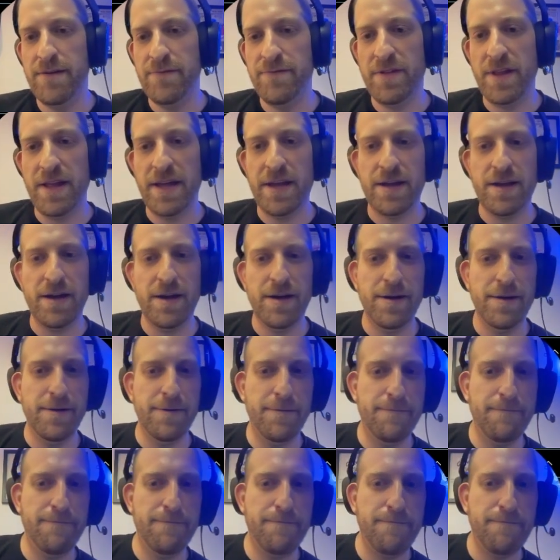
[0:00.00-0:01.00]
have
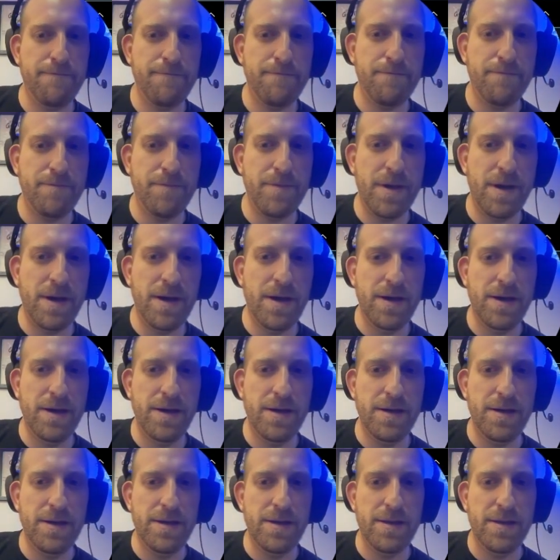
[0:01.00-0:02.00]

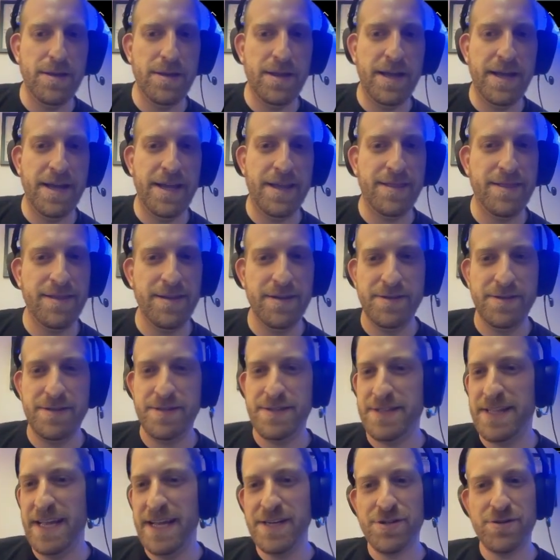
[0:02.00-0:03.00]
uh like the
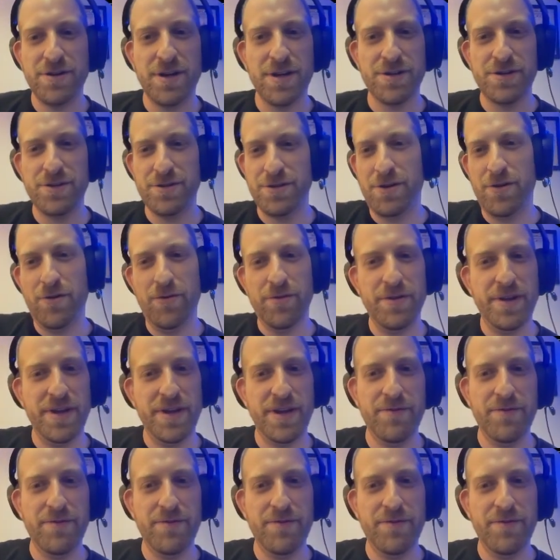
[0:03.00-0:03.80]
data structures hold the